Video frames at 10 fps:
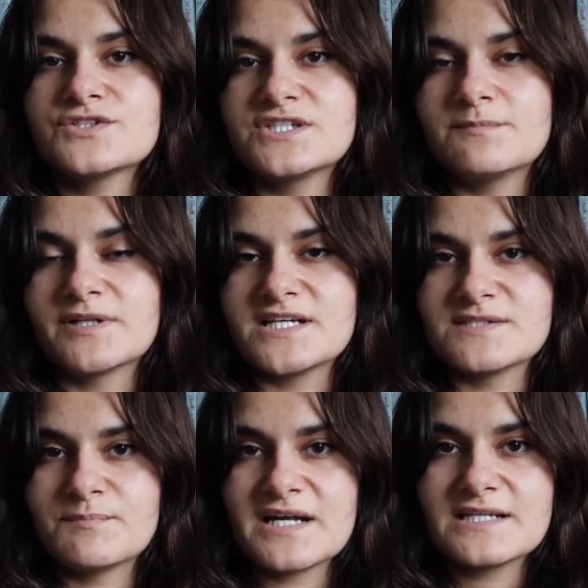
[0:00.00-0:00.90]
She plays
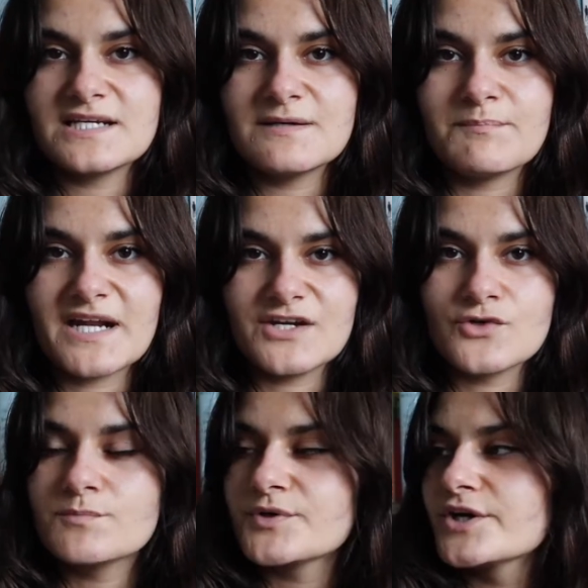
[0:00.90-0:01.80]
Betty
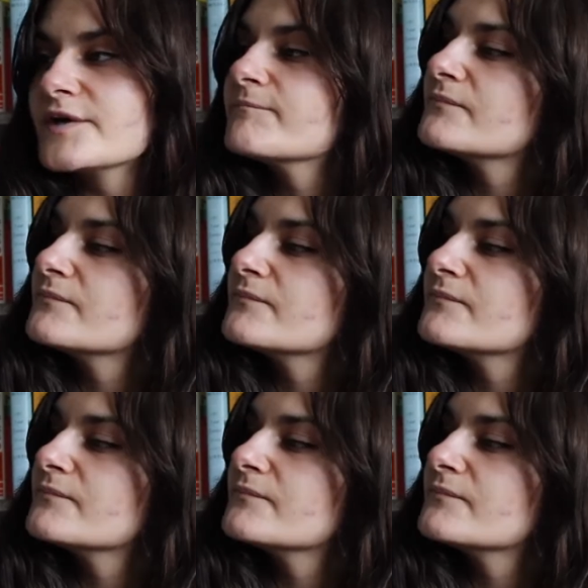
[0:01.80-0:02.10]
Cooper.